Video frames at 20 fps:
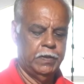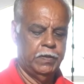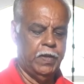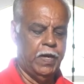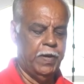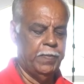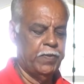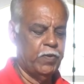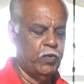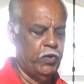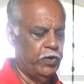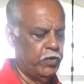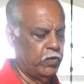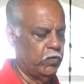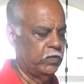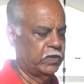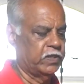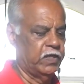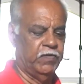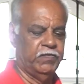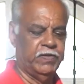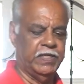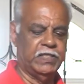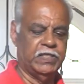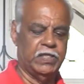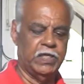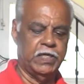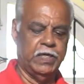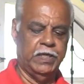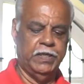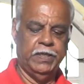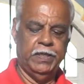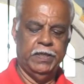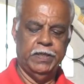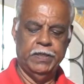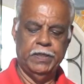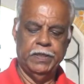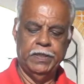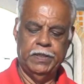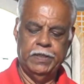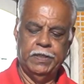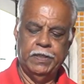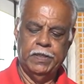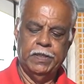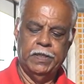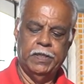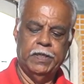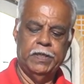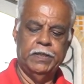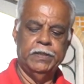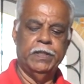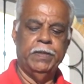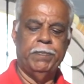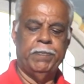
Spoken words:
Now I'm going to serve the chicken in the